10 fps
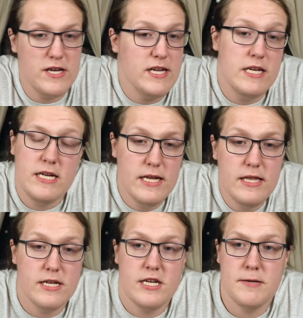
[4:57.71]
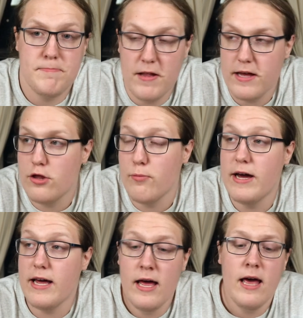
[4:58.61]
you can see it in the
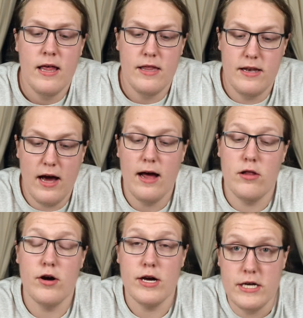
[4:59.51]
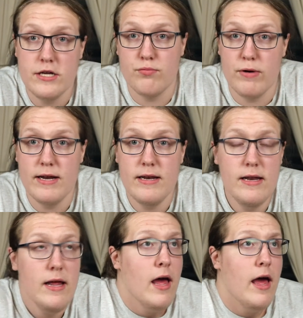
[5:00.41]
way the dialogue is written.